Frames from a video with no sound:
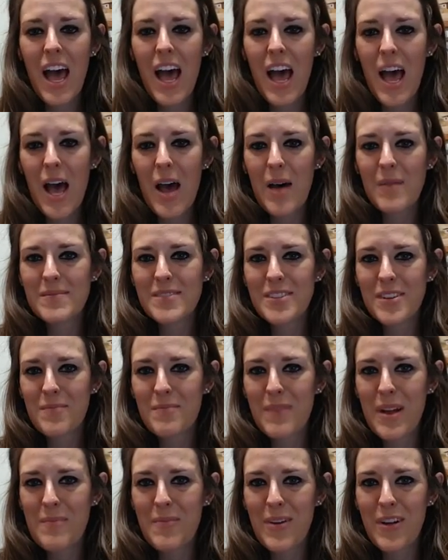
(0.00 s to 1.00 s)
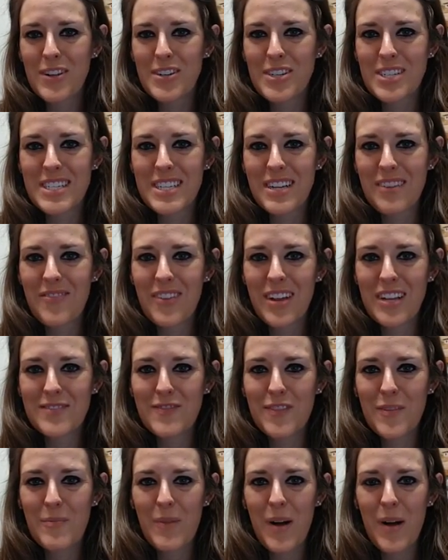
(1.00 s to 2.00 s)
Um, so my apologies in advance
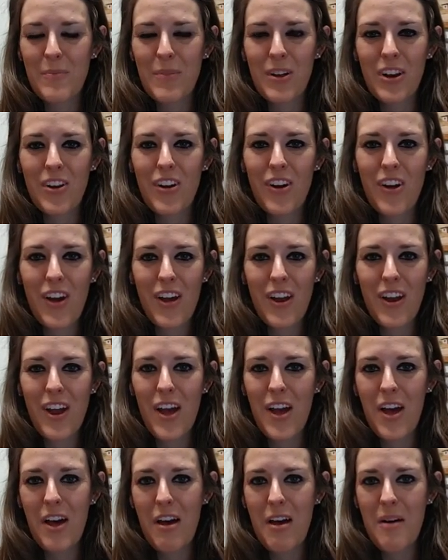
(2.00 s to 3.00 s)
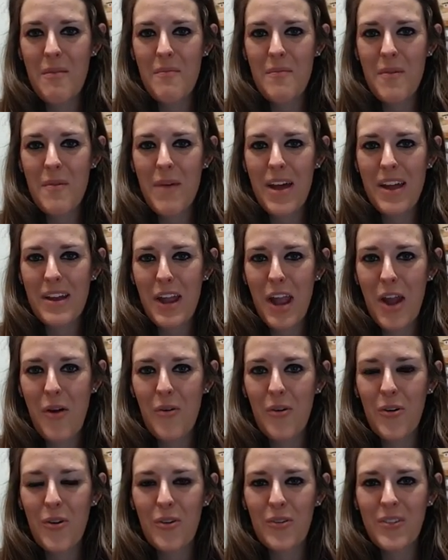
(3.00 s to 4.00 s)
for popping on um, about an
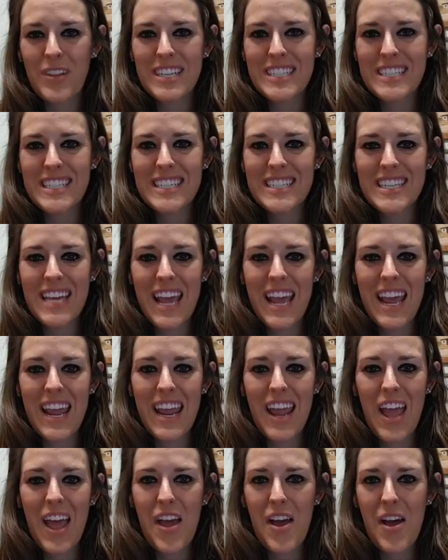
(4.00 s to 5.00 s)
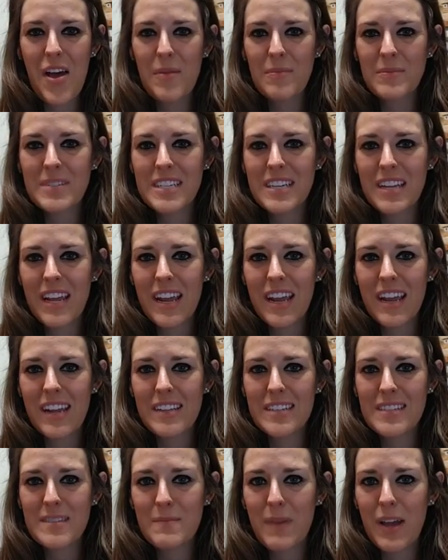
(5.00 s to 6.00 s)
hour early today. Um, today
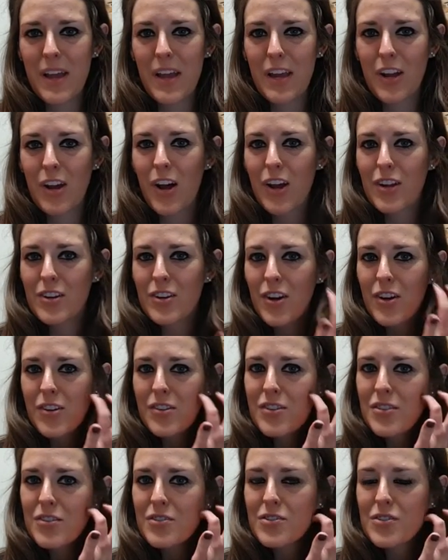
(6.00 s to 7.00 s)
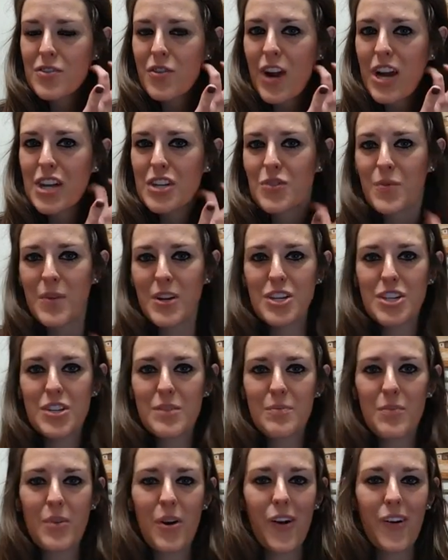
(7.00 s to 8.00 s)
is my goddaughter's
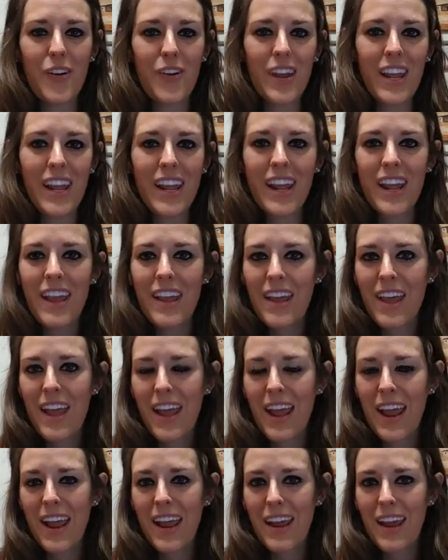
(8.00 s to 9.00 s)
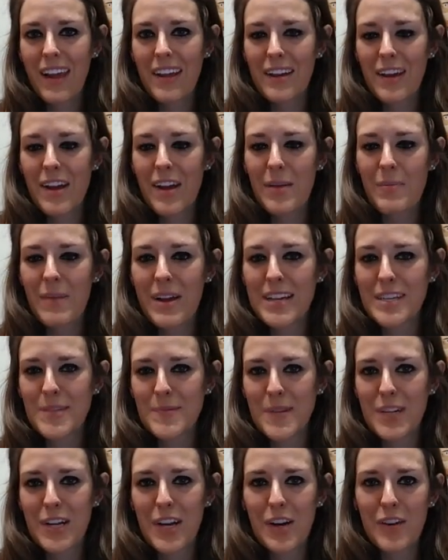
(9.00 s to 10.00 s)
graduation party, and uh, my
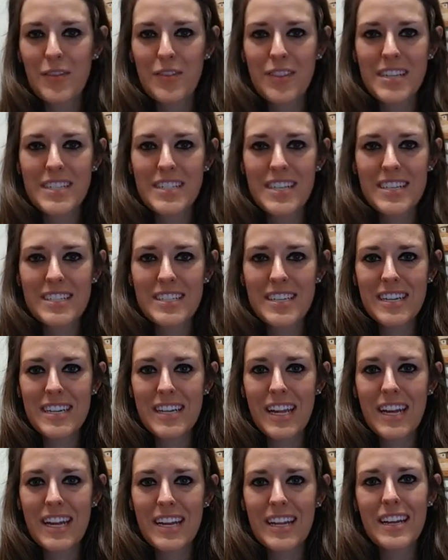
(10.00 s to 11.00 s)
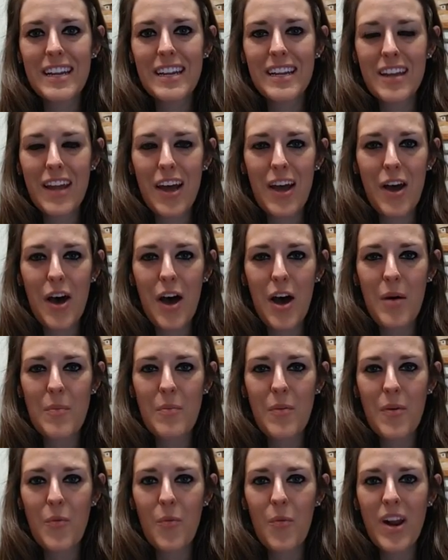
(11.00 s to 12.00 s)
husband and I are the designated
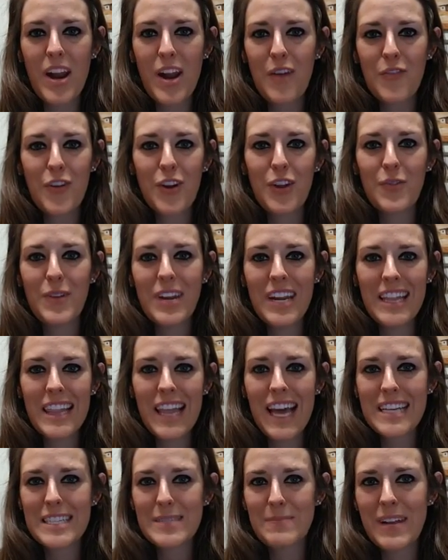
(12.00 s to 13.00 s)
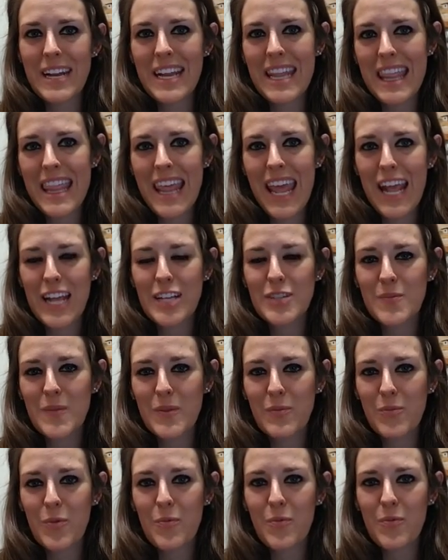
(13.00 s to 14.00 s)
um, whatever you need last minute things
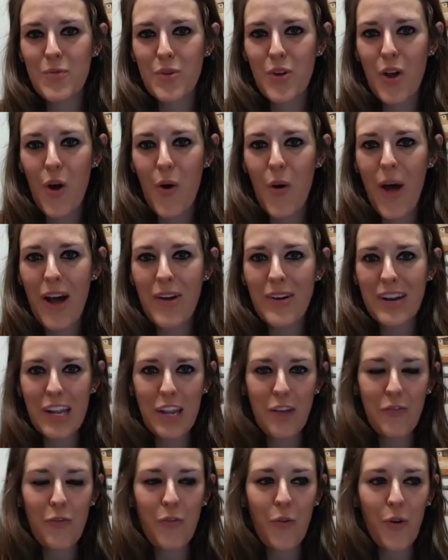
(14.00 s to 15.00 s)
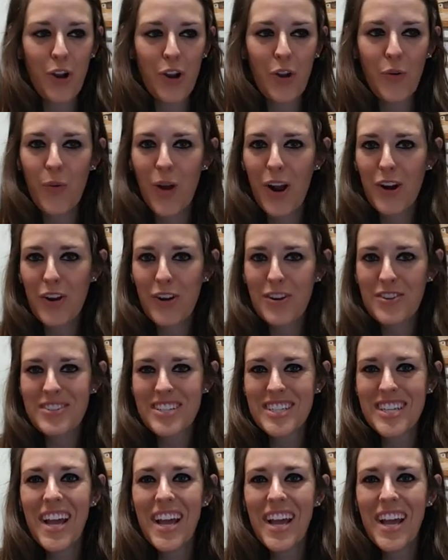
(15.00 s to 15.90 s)
we will go out and get for you runners.